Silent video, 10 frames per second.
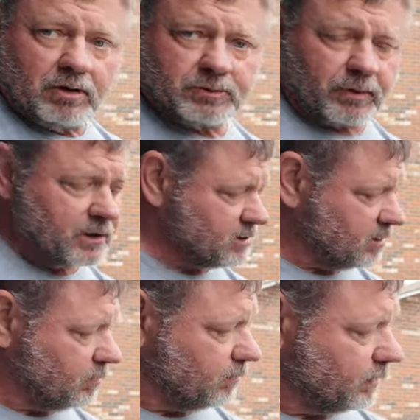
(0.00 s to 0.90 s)
I'm gonna spray
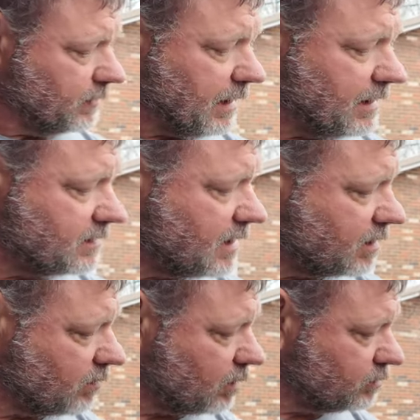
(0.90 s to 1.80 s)
some
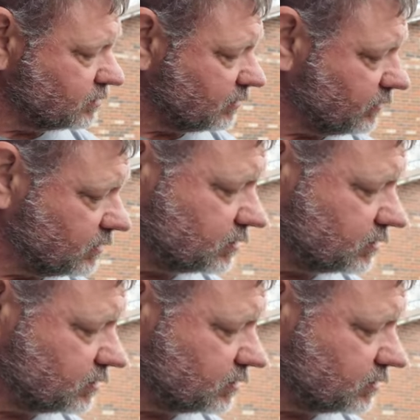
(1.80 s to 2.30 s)
anti-corrosive